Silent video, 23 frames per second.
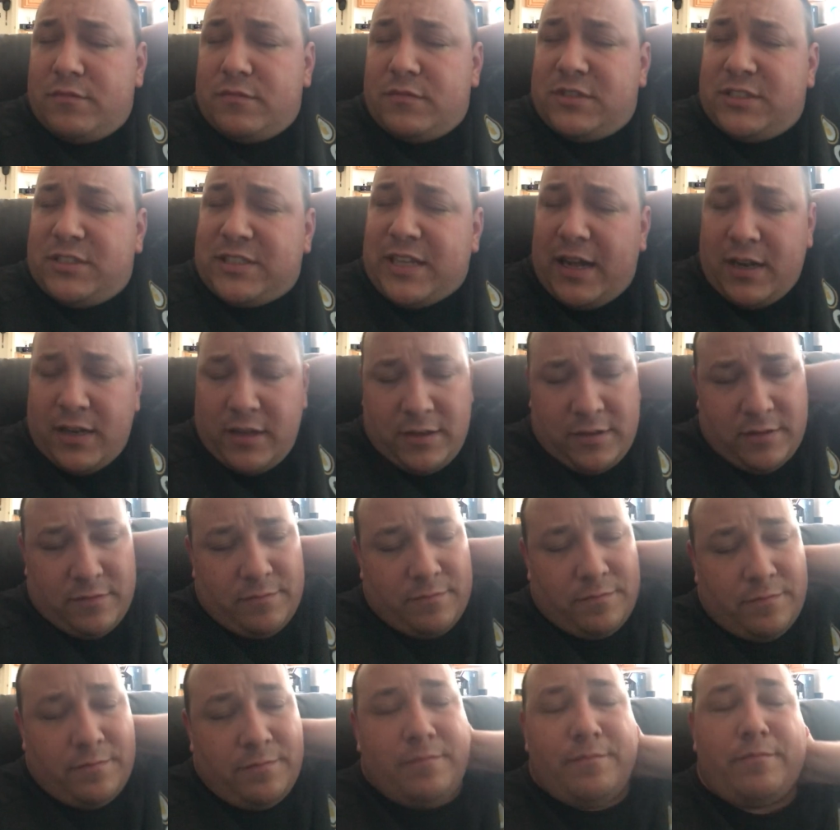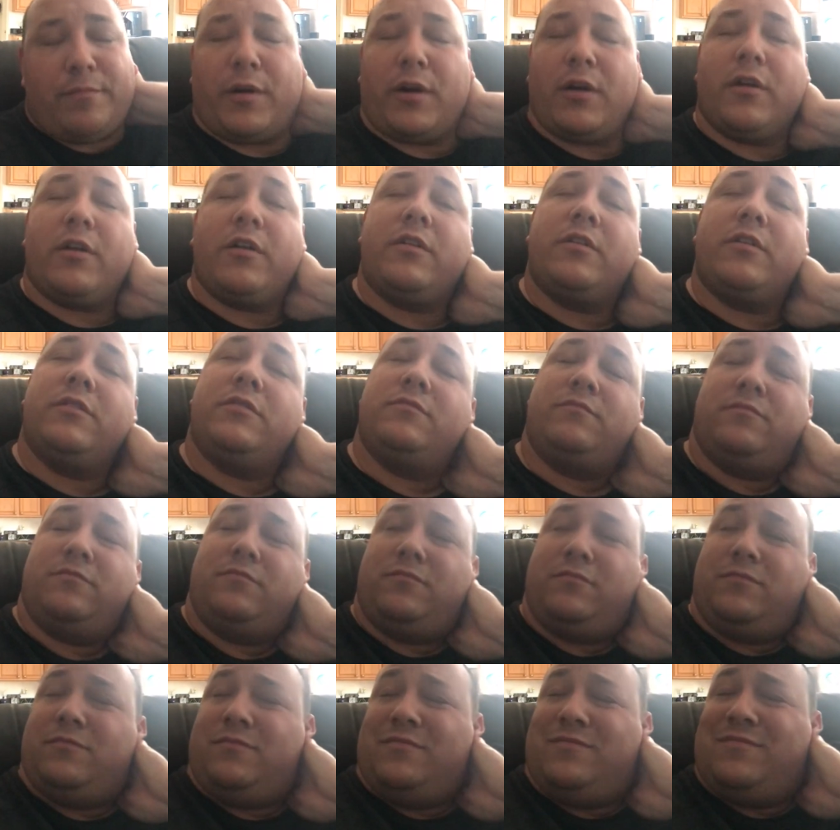salad and burger
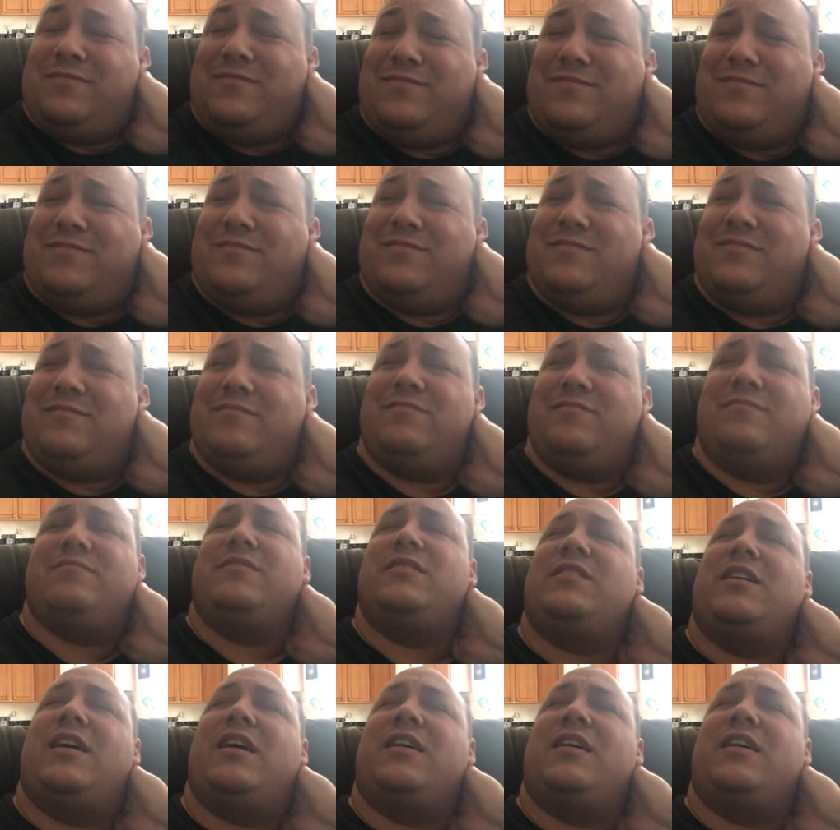and